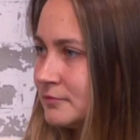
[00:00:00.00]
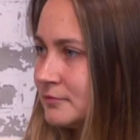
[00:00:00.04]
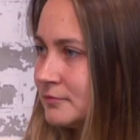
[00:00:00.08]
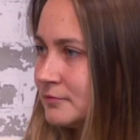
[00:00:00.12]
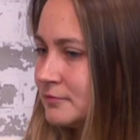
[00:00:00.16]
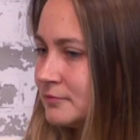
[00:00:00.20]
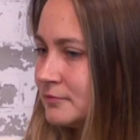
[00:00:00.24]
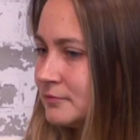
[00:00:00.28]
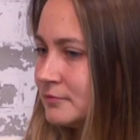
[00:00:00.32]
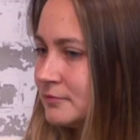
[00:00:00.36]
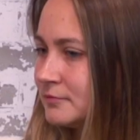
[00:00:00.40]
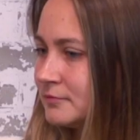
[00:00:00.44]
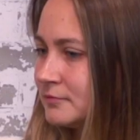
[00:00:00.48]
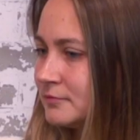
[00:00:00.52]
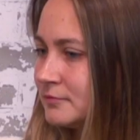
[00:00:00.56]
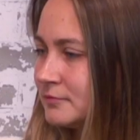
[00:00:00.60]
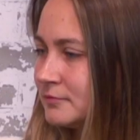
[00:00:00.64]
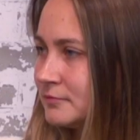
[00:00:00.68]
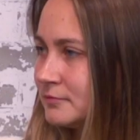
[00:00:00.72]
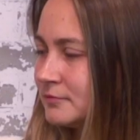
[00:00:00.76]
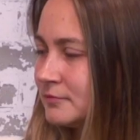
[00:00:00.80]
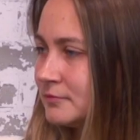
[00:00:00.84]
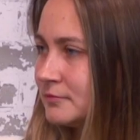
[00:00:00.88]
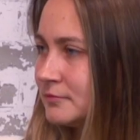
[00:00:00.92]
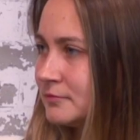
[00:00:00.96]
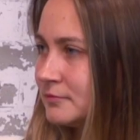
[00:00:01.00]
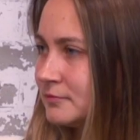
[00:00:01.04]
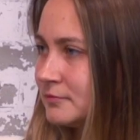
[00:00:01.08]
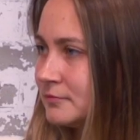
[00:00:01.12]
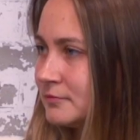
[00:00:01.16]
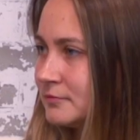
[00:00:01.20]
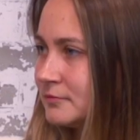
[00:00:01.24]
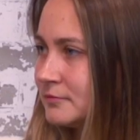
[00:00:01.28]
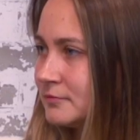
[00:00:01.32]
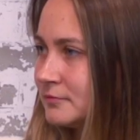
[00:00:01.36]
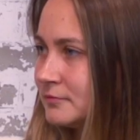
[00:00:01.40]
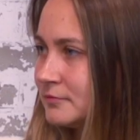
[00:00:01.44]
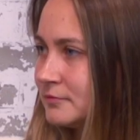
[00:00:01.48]

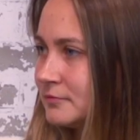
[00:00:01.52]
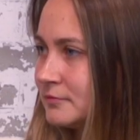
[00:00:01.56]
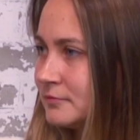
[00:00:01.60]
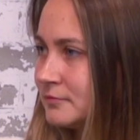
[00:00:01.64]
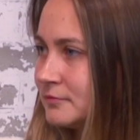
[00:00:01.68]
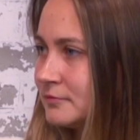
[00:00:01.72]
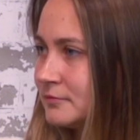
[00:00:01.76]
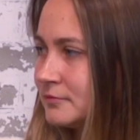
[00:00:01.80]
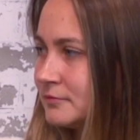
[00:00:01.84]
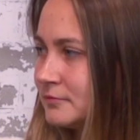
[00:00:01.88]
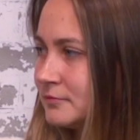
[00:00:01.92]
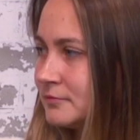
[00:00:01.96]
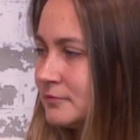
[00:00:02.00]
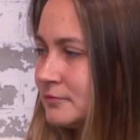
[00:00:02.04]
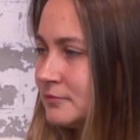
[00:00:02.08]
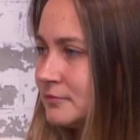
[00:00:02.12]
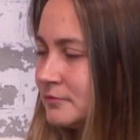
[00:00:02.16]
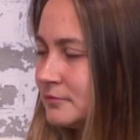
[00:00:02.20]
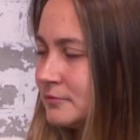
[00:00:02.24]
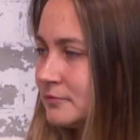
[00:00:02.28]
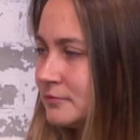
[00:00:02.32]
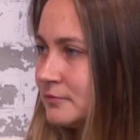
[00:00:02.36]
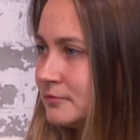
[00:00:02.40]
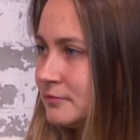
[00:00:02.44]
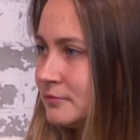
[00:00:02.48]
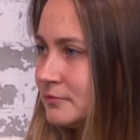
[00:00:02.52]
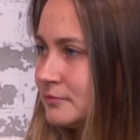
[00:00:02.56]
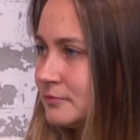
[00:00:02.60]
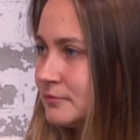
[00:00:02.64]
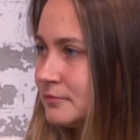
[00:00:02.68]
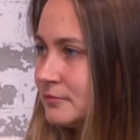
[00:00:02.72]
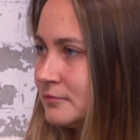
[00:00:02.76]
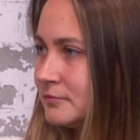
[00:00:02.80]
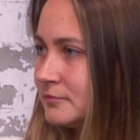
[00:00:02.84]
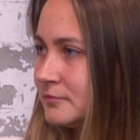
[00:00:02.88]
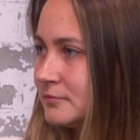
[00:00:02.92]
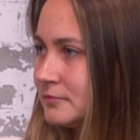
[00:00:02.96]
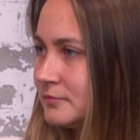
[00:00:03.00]

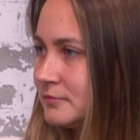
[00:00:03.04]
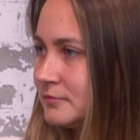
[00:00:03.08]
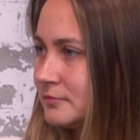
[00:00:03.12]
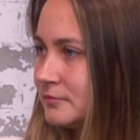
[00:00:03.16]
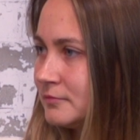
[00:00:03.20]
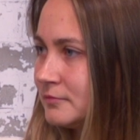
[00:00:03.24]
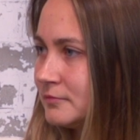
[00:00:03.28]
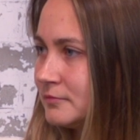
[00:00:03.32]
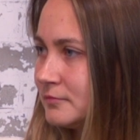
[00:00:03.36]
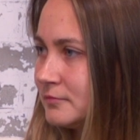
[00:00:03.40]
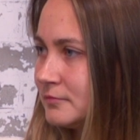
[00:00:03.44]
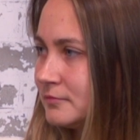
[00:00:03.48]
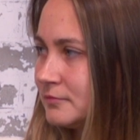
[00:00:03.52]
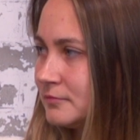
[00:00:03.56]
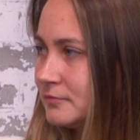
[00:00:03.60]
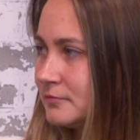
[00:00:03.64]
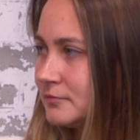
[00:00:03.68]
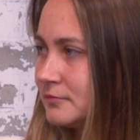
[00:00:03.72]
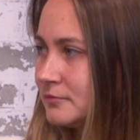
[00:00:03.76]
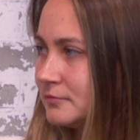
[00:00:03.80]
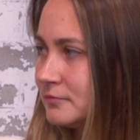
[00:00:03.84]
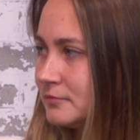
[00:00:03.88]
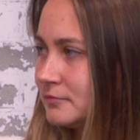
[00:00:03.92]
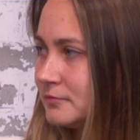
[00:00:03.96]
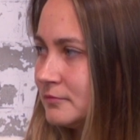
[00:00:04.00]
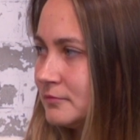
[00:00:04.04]
(silent)